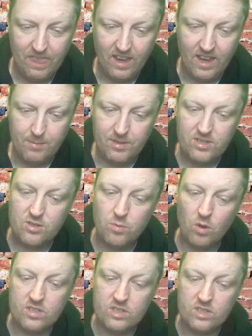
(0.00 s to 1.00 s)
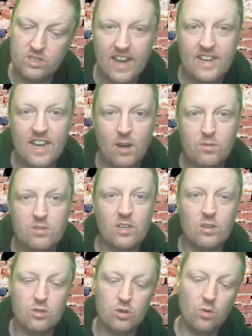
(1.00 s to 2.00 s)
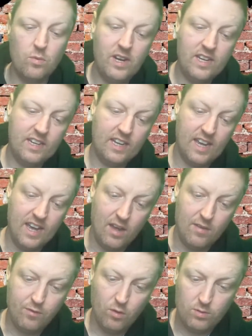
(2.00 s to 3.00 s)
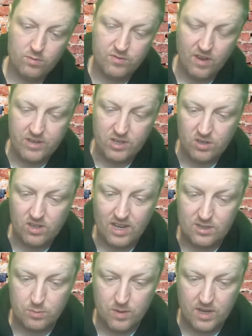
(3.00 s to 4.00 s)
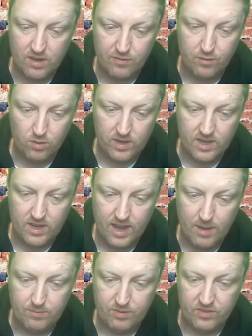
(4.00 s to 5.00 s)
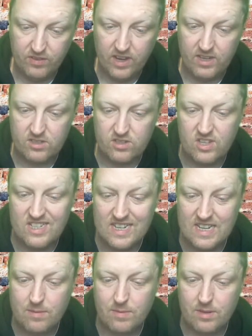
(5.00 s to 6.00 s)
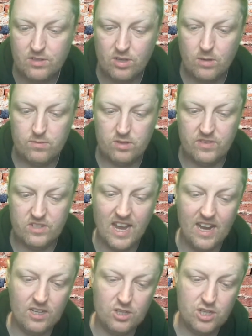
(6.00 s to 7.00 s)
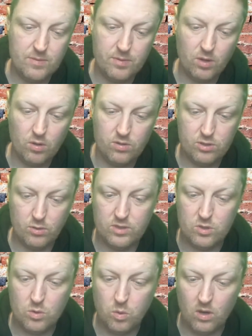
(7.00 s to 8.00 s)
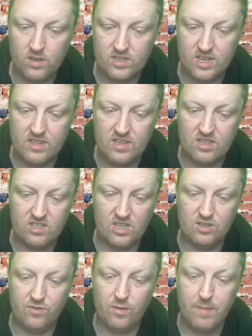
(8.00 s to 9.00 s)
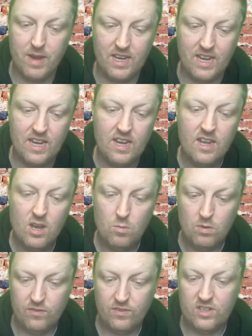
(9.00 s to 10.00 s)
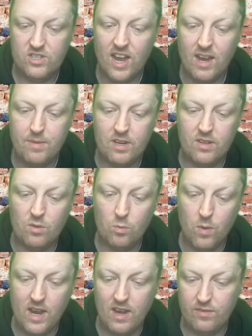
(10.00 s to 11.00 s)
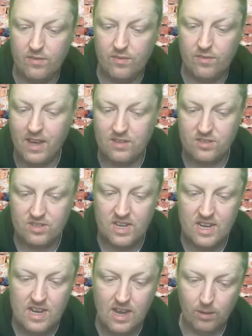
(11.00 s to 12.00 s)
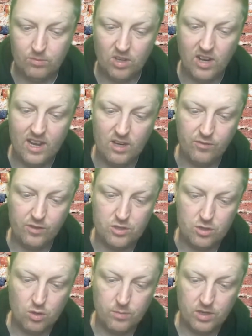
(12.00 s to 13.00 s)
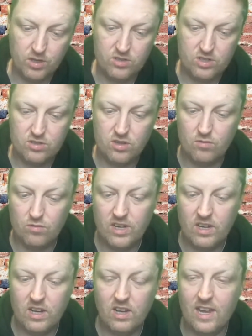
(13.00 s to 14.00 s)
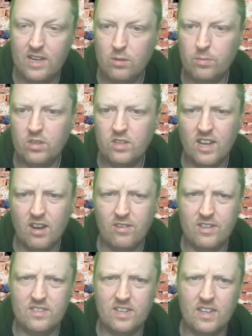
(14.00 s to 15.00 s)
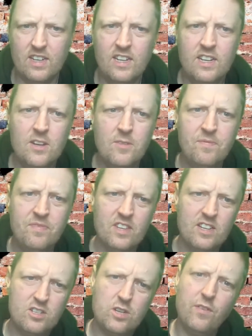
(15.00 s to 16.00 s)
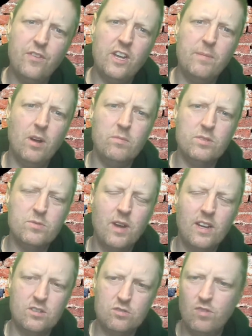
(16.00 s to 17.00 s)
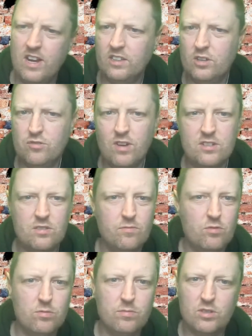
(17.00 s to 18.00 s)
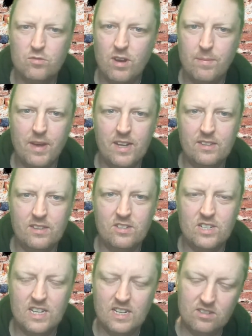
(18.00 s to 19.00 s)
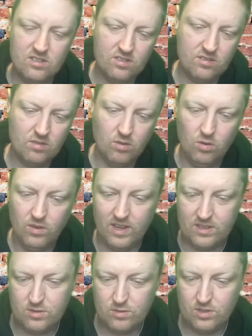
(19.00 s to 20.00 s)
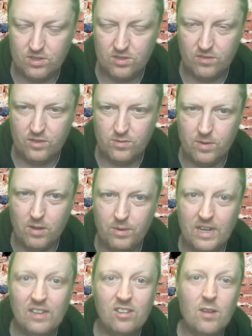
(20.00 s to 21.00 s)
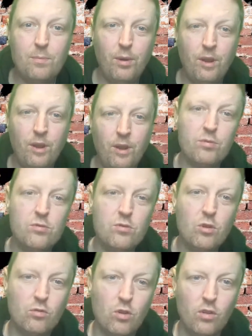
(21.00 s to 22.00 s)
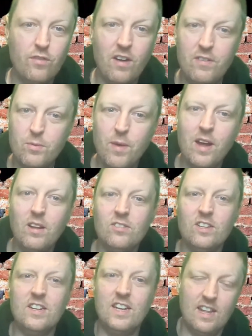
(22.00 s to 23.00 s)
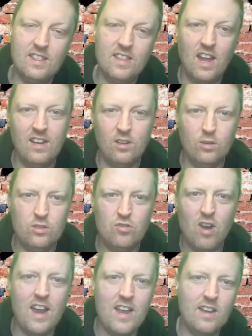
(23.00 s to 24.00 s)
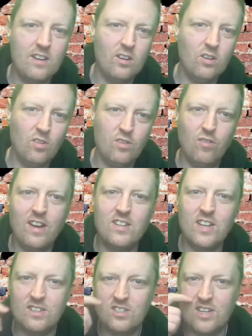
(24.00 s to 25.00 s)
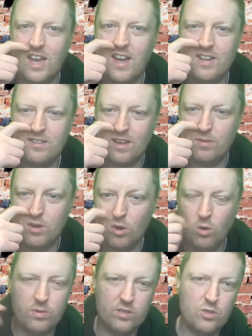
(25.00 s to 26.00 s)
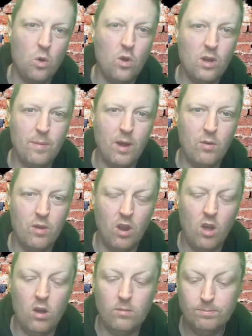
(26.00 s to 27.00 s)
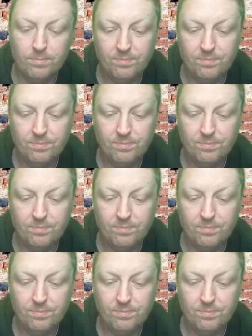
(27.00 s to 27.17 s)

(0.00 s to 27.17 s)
This is what Eddie Howe said on Joe Willock. I thought he was very good last week. I thought he emphasised the team in terms of his energy, but also his quality in the assist for Miggy with the timing and the weight of the pass. I'm delighted for Joe because he's a really likeable character. The other thing about him is why he's great in the dressing room. He's great behind the scenes, all that sort of stuff as well. But he did play the Bruno role very well, didn't he? In that little triangle on the right-hand side that we always talk about a lot.